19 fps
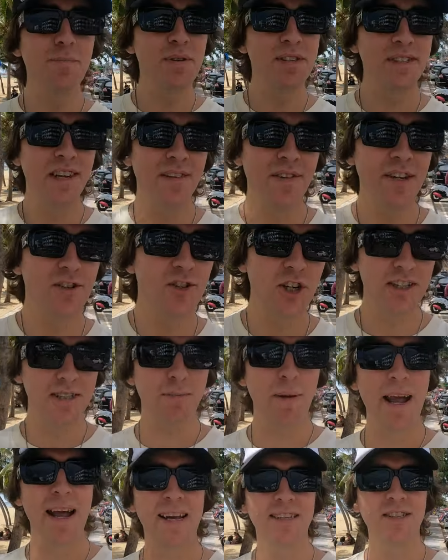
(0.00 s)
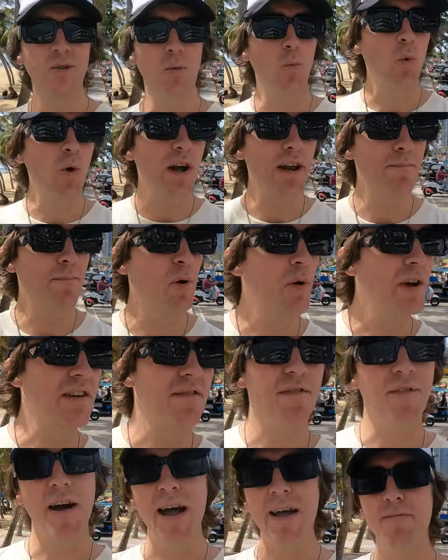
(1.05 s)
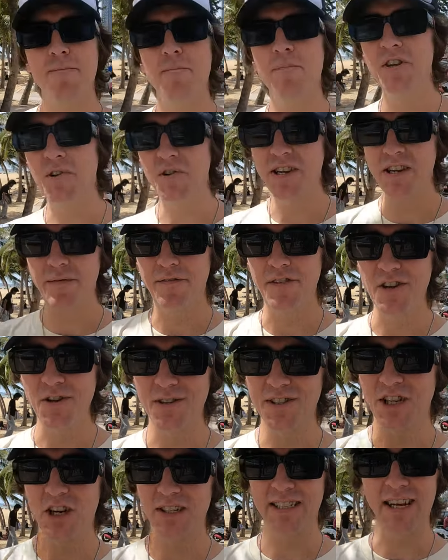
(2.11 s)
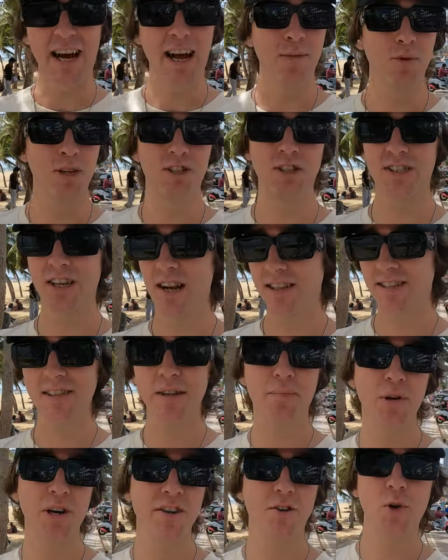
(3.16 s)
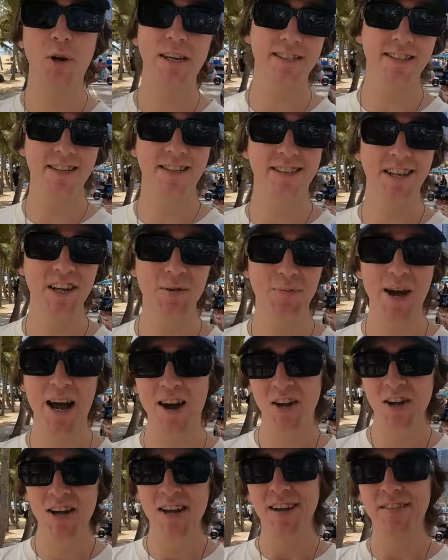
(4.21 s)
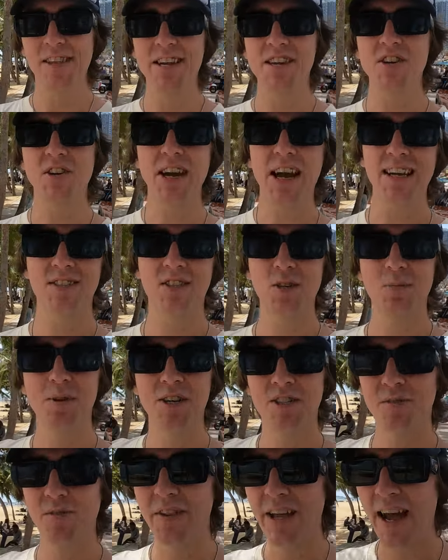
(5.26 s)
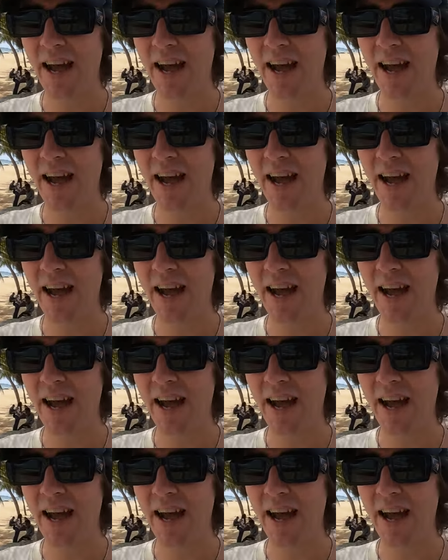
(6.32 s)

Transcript: Tempus TV just passed 1.5 million views all time, which is honestly pretty crazy to think about. Thank you guys so much for